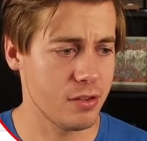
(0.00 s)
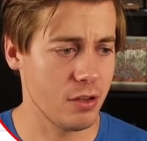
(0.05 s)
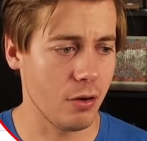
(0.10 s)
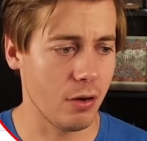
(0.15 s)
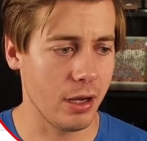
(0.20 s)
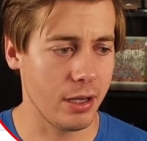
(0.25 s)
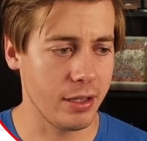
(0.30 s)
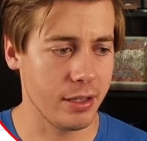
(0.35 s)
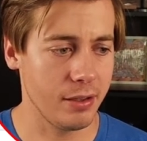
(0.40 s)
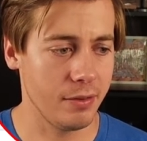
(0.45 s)

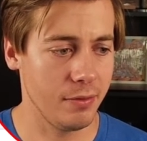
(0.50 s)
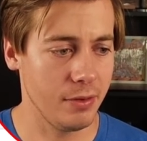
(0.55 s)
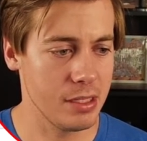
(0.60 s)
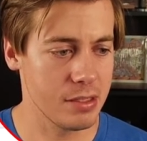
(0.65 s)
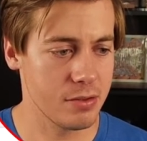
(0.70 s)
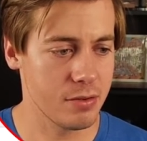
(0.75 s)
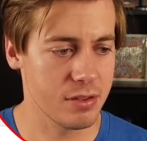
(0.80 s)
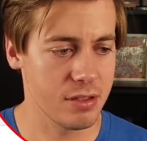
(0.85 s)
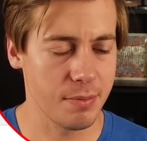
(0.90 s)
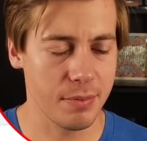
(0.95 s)
So I
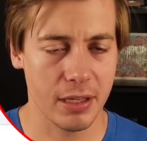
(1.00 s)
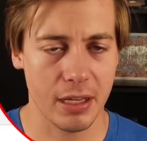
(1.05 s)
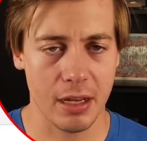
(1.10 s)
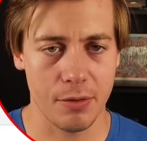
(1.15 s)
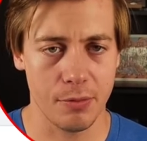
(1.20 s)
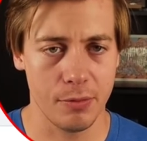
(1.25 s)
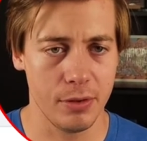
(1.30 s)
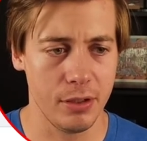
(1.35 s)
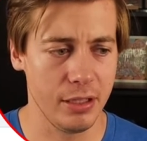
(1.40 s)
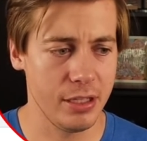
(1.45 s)
this was something
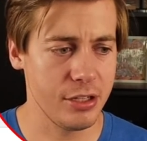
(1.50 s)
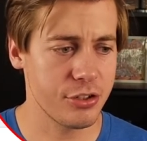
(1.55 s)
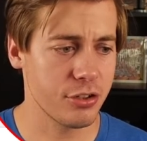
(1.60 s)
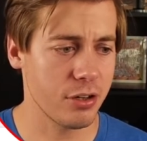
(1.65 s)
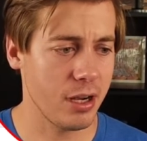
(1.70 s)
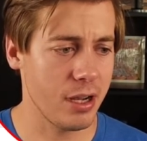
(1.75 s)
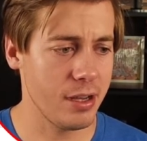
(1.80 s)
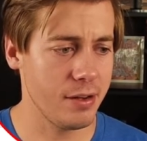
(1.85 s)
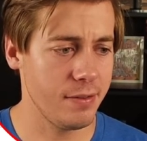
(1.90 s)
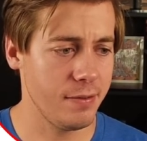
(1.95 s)
I really
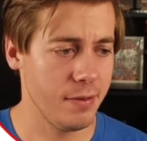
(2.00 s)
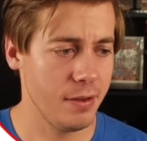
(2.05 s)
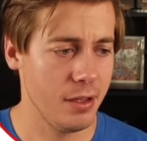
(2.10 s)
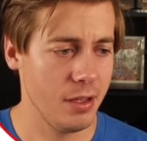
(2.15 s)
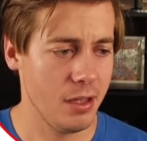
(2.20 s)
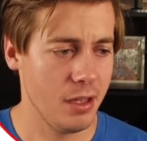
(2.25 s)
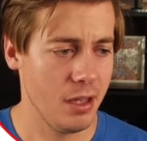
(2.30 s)
tried